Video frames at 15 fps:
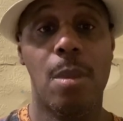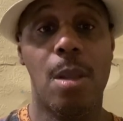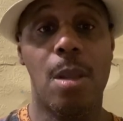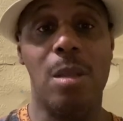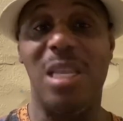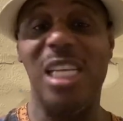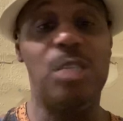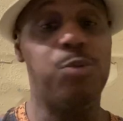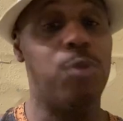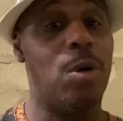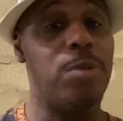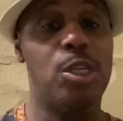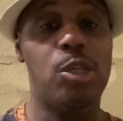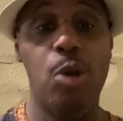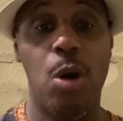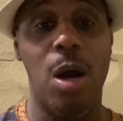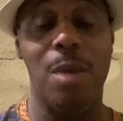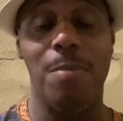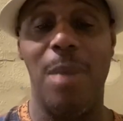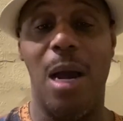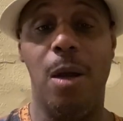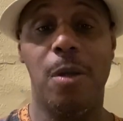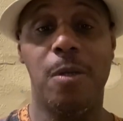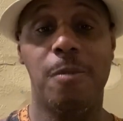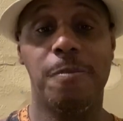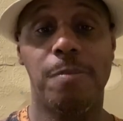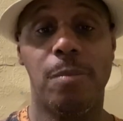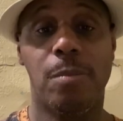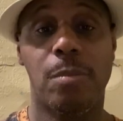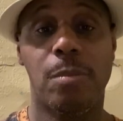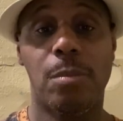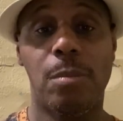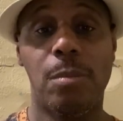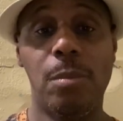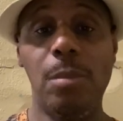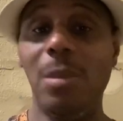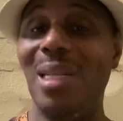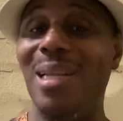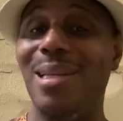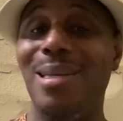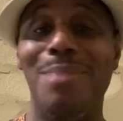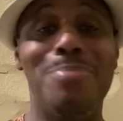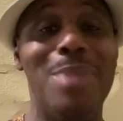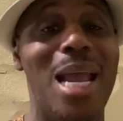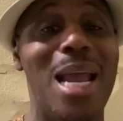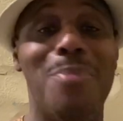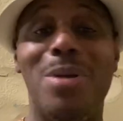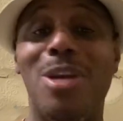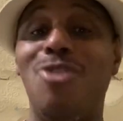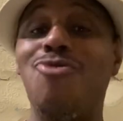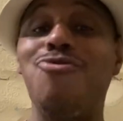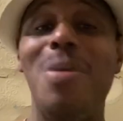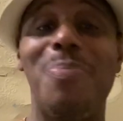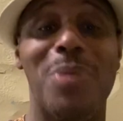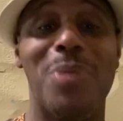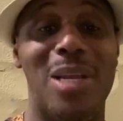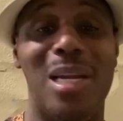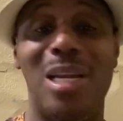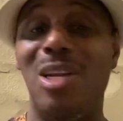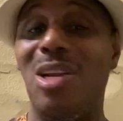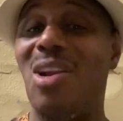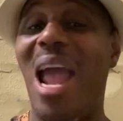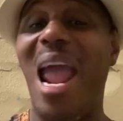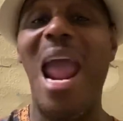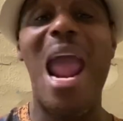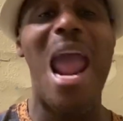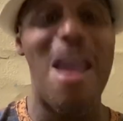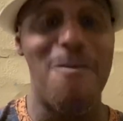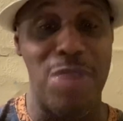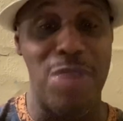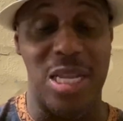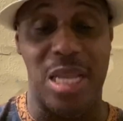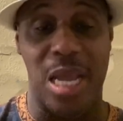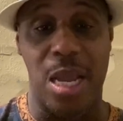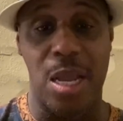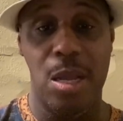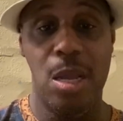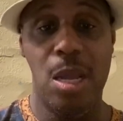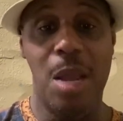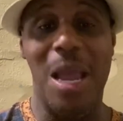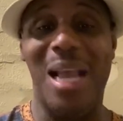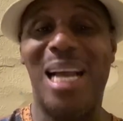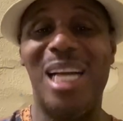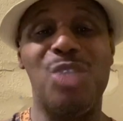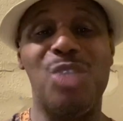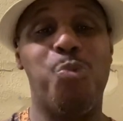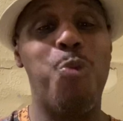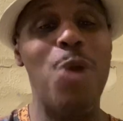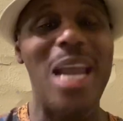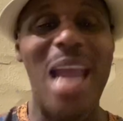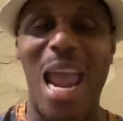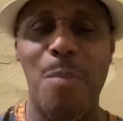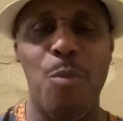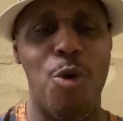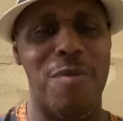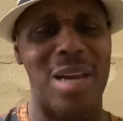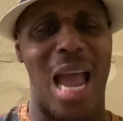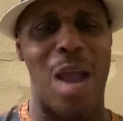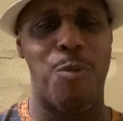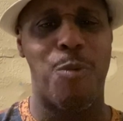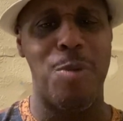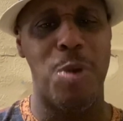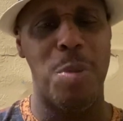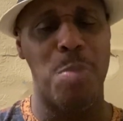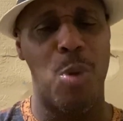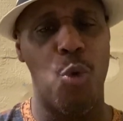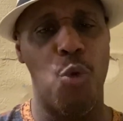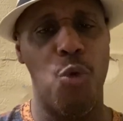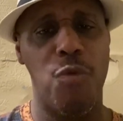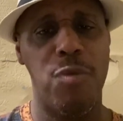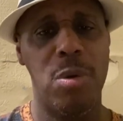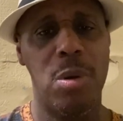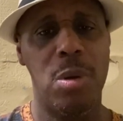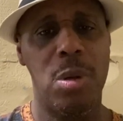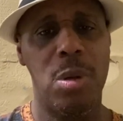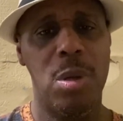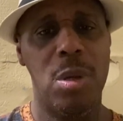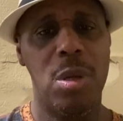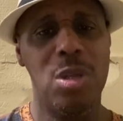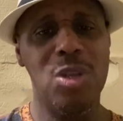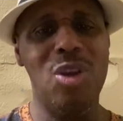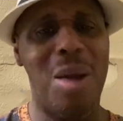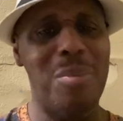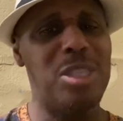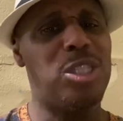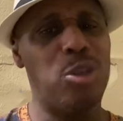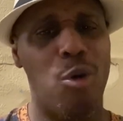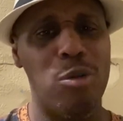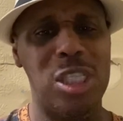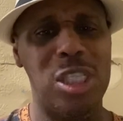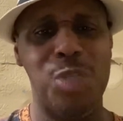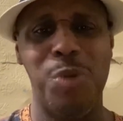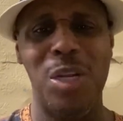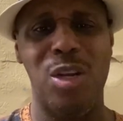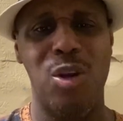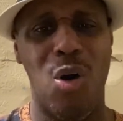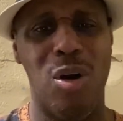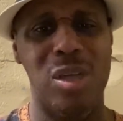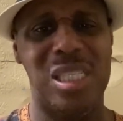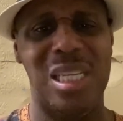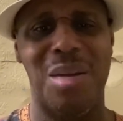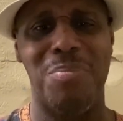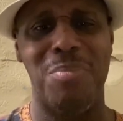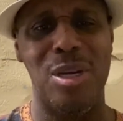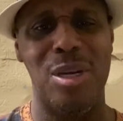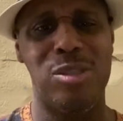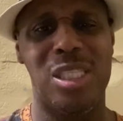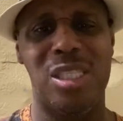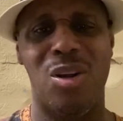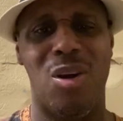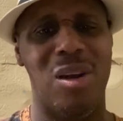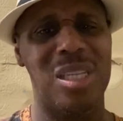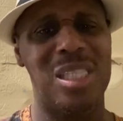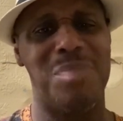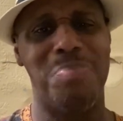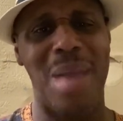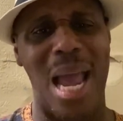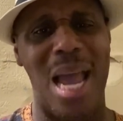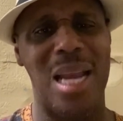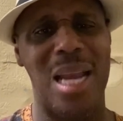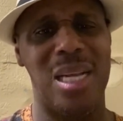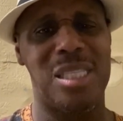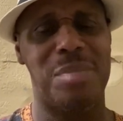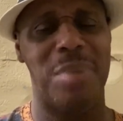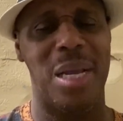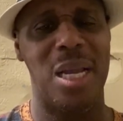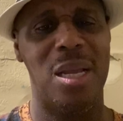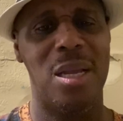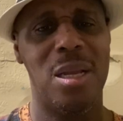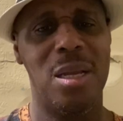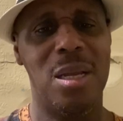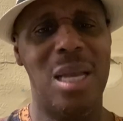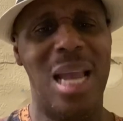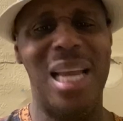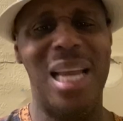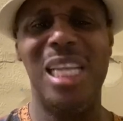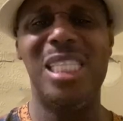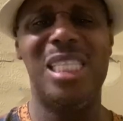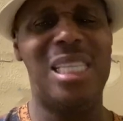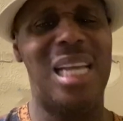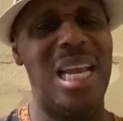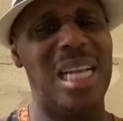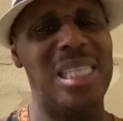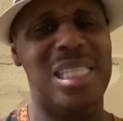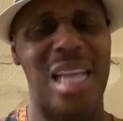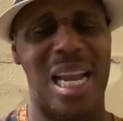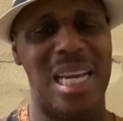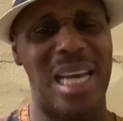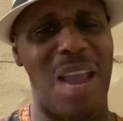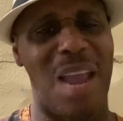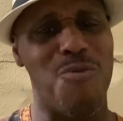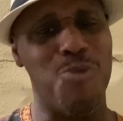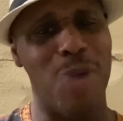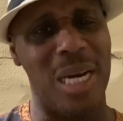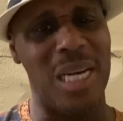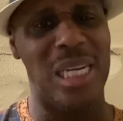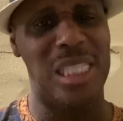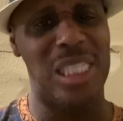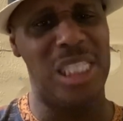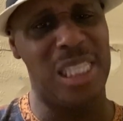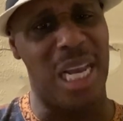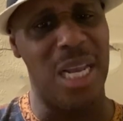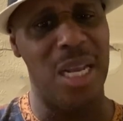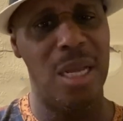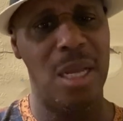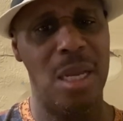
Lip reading: This is what we talking about. Your man been crippling everything. And because we ain't moving like we would move. You know how many soldiers be lost in the midst of all this madness, man? And these kids thinking they run this shit.